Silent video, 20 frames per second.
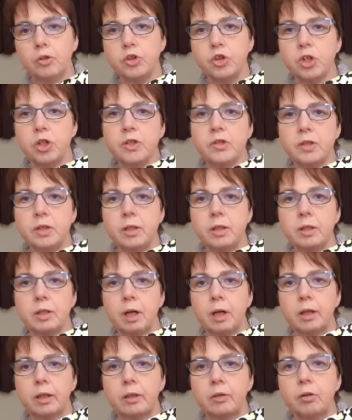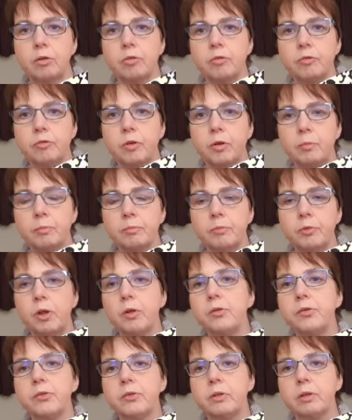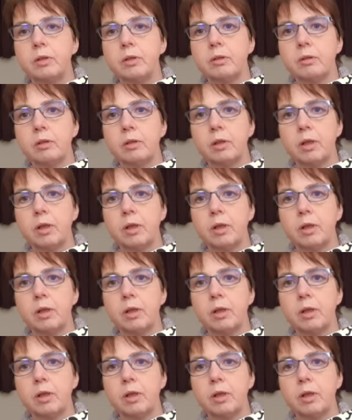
jersey that I got from Dalston